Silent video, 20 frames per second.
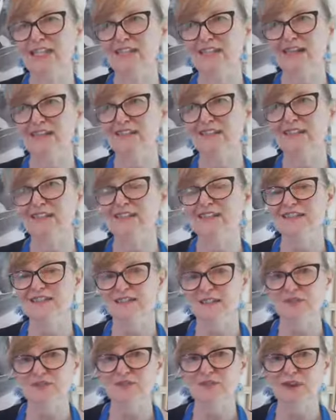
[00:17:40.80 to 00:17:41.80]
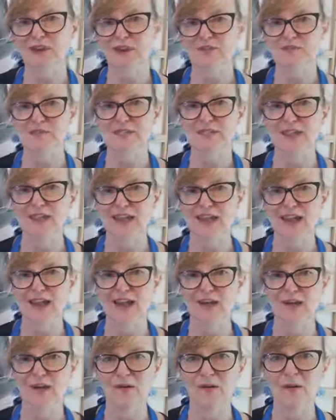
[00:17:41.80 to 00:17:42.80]
he doesn't sometimes
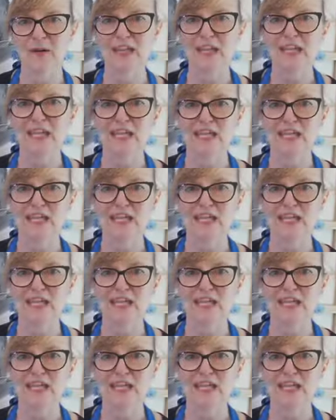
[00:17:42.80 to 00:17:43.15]
now